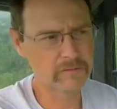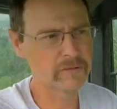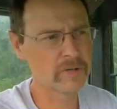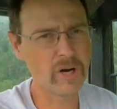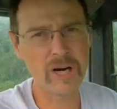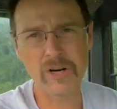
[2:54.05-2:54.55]

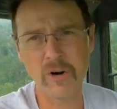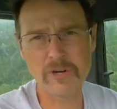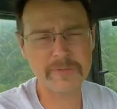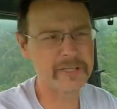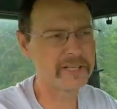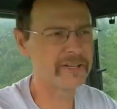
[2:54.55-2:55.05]
Corn's
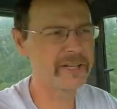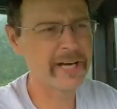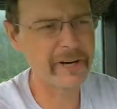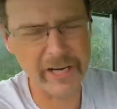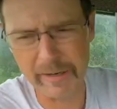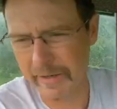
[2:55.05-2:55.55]
been a little
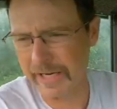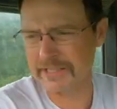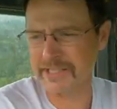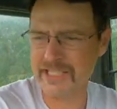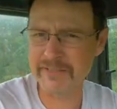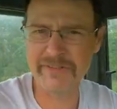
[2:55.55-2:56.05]
later than everybody
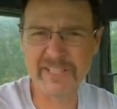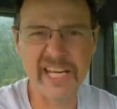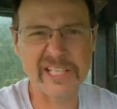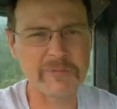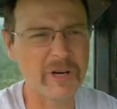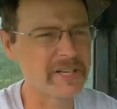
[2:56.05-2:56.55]
else. If you
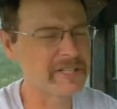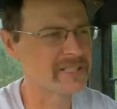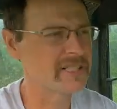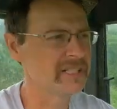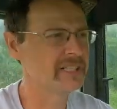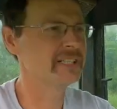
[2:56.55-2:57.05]
guys watch
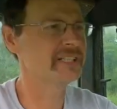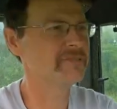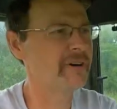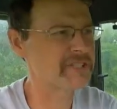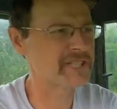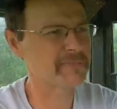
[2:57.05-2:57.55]

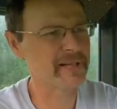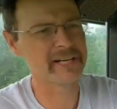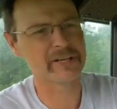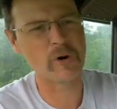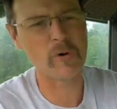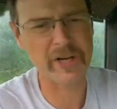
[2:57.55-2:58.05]
this
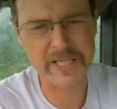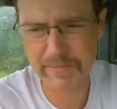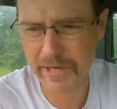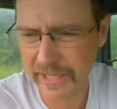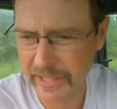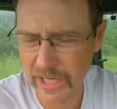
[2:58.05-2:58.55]
plant corn this
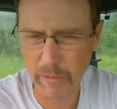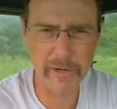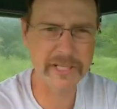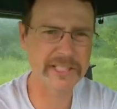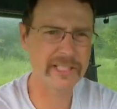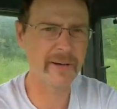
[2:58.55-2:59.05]
spring, you know we're
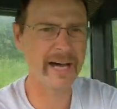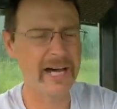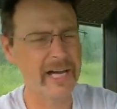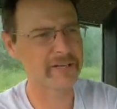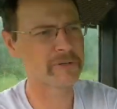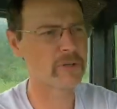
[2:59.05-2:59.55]
just a little
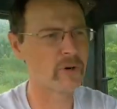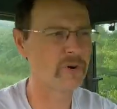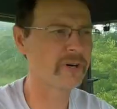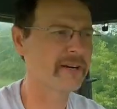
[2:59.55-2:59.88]
behind on corn.